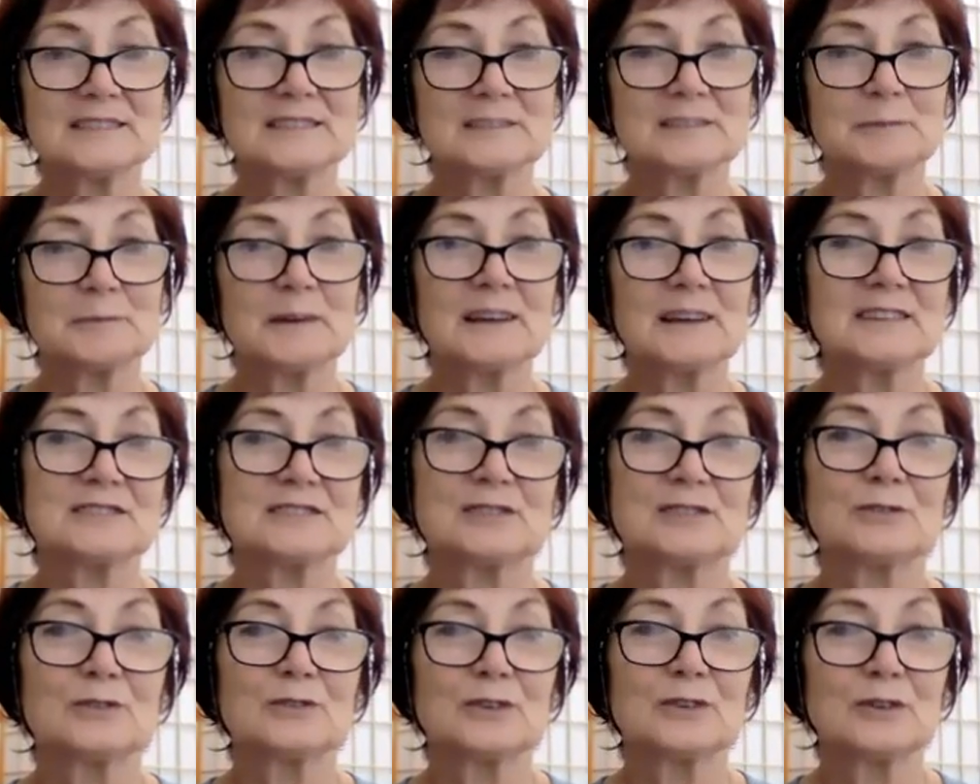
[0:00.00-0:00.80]
speaks
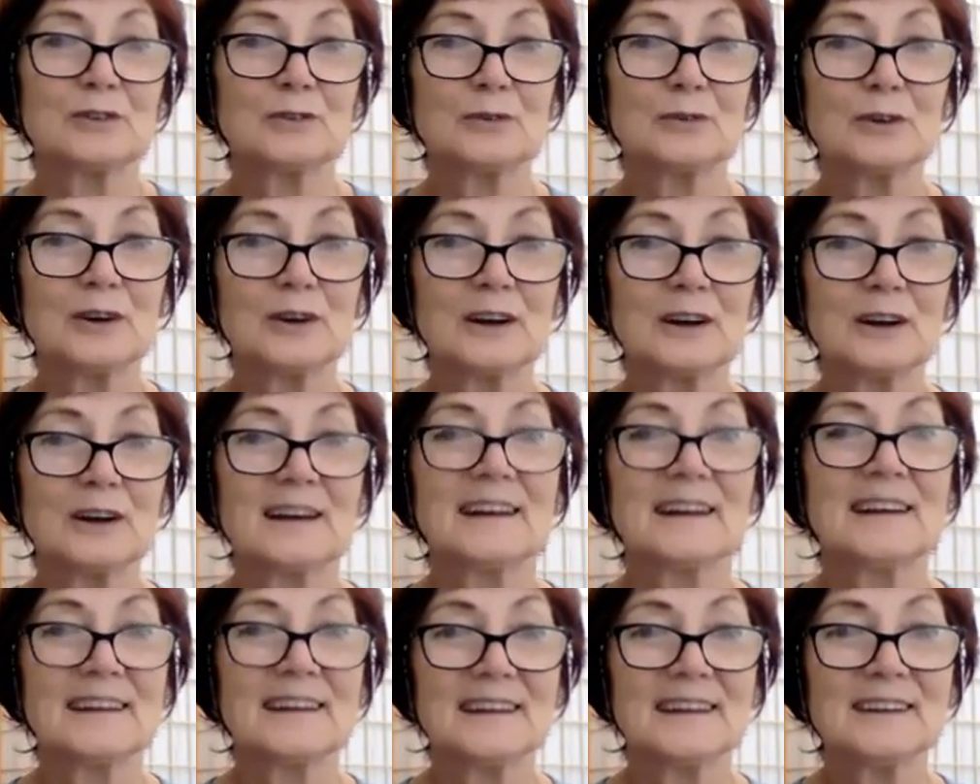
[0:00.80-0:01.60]
to you.
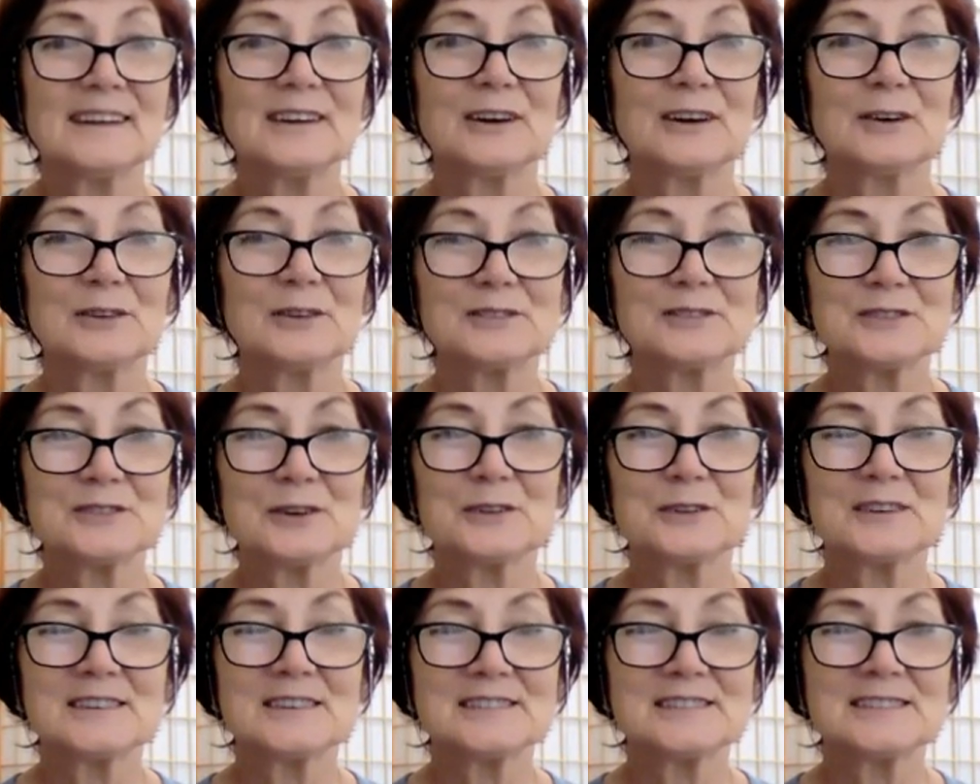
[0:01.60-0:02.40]

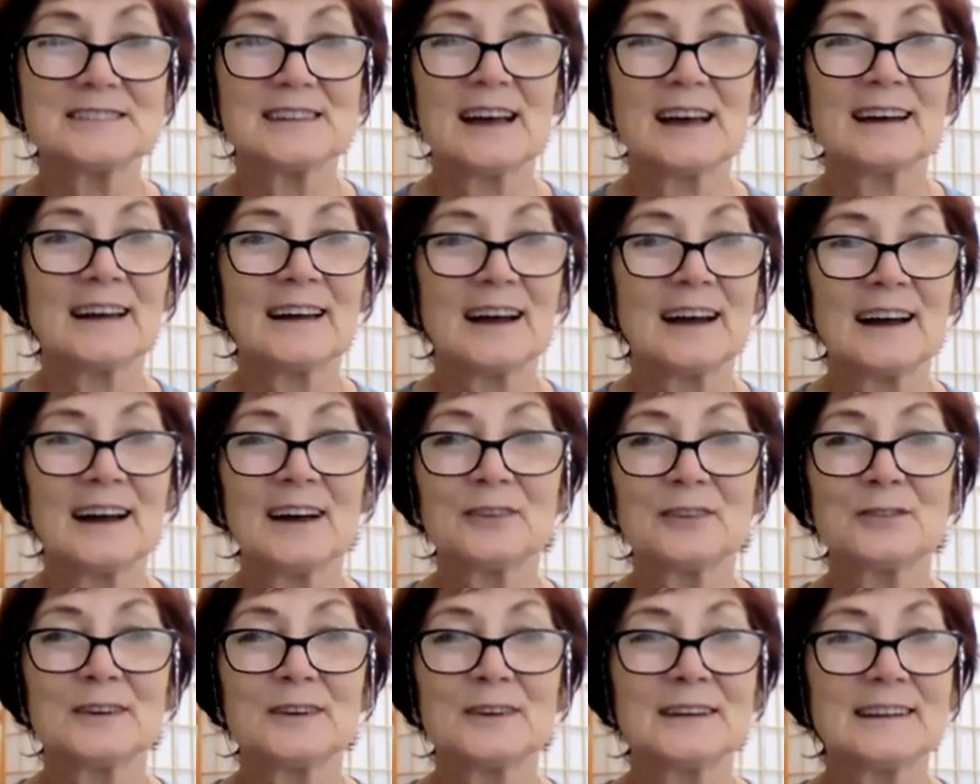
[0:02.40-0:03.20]
So this, and I
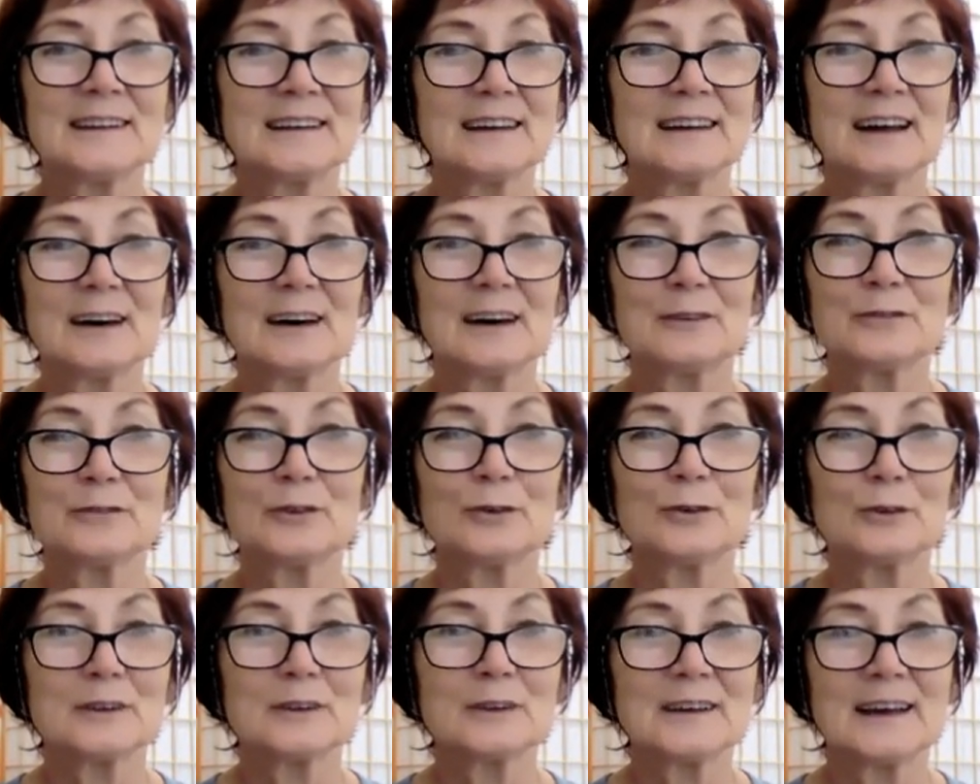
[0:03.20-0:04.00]
really love
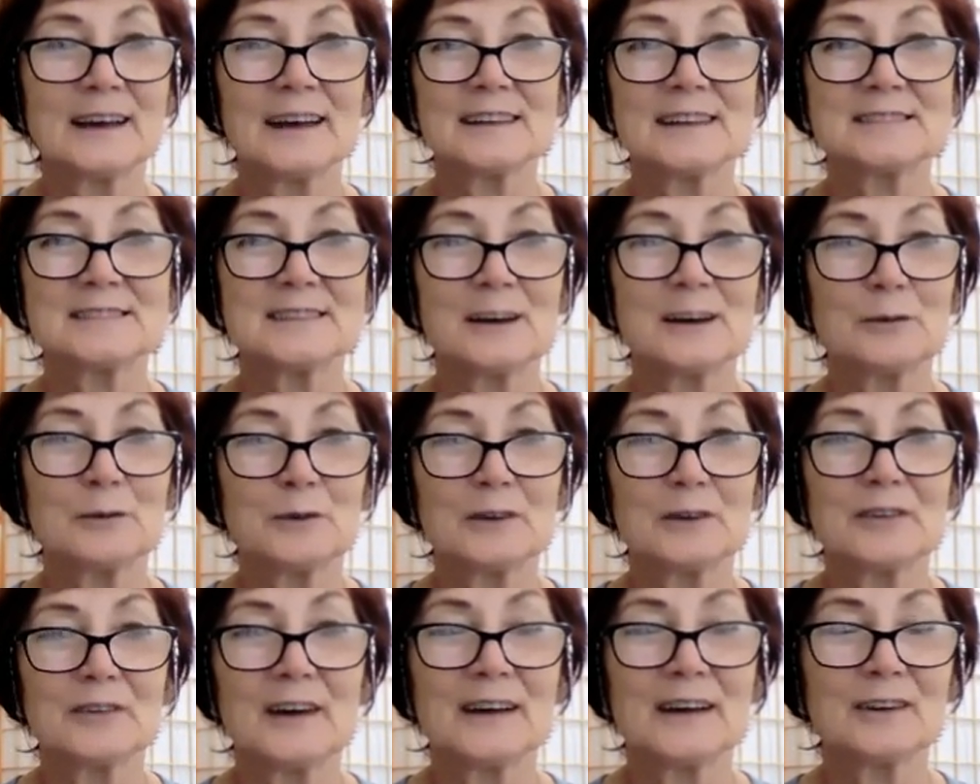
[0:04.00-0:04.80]
all the guests that
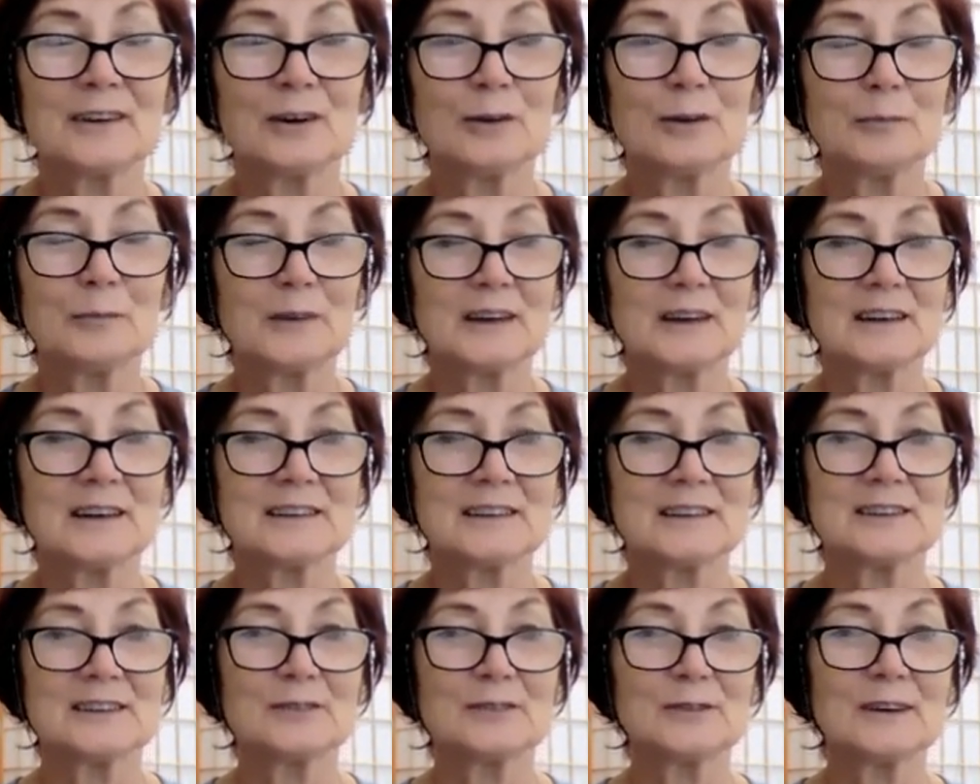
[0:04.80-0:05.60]
we've had on
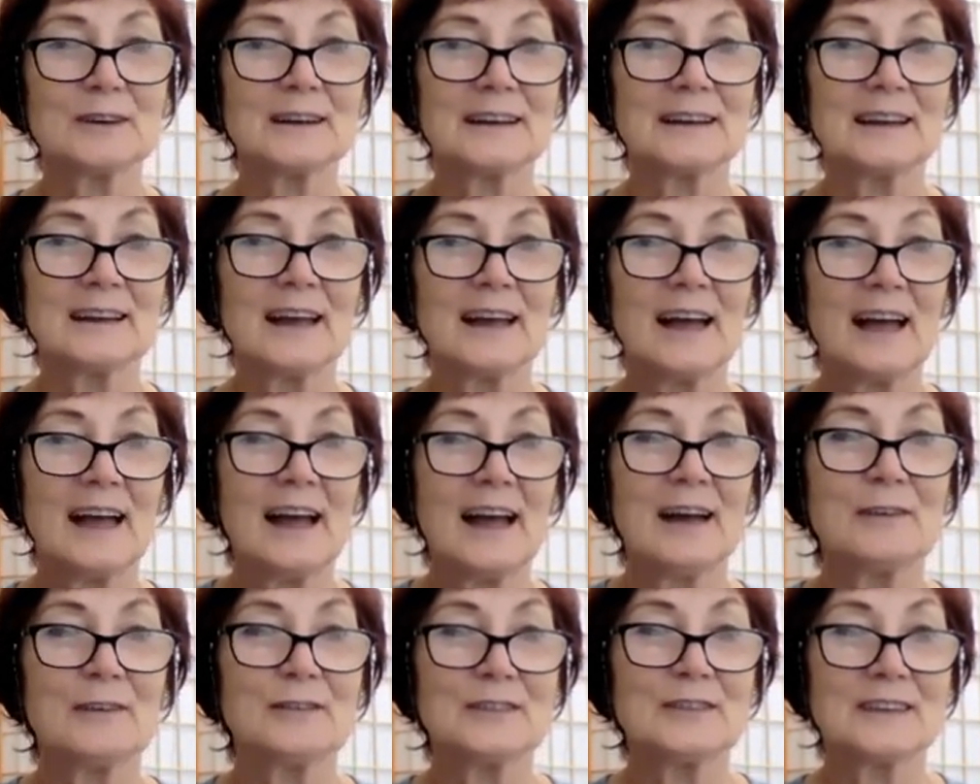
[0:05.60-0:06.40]
because it really,
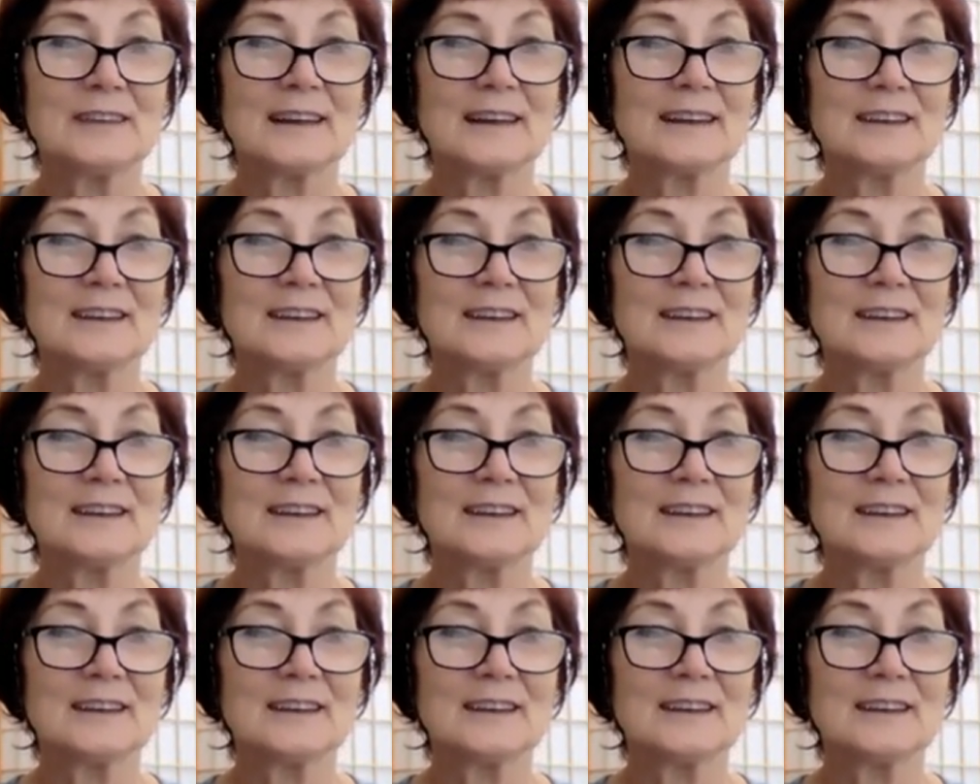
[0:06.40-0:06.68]
everything,